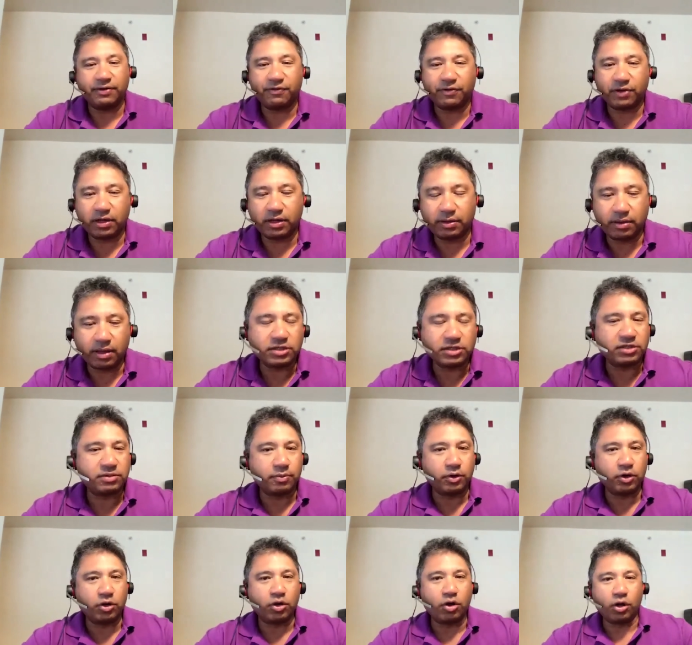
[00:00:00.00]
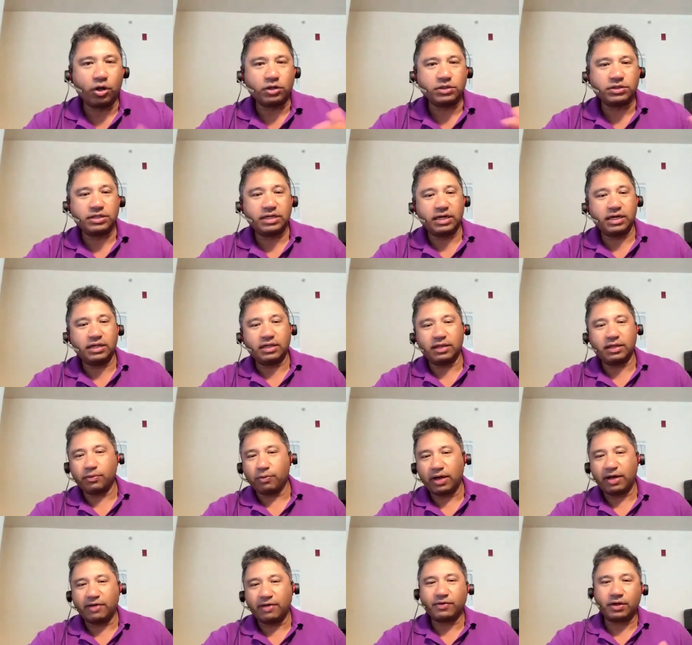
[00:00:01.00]
If a customer calls in and they
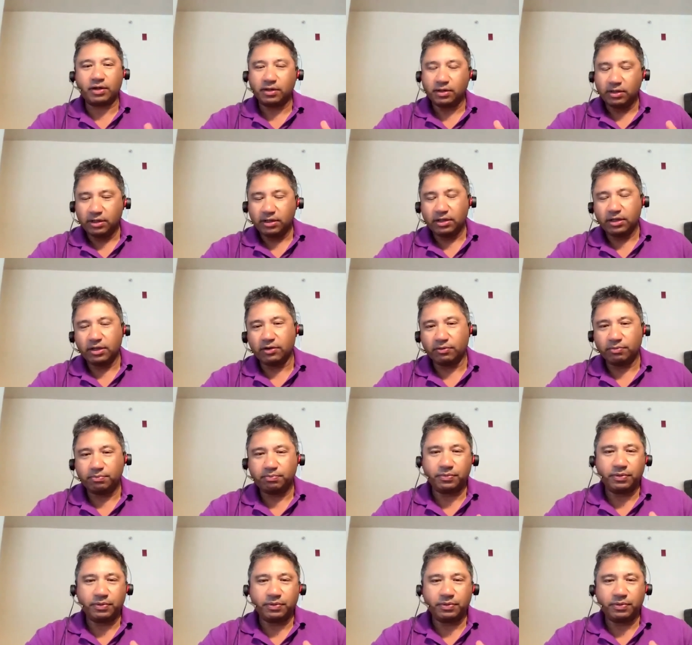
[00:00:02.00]
will have a, you know,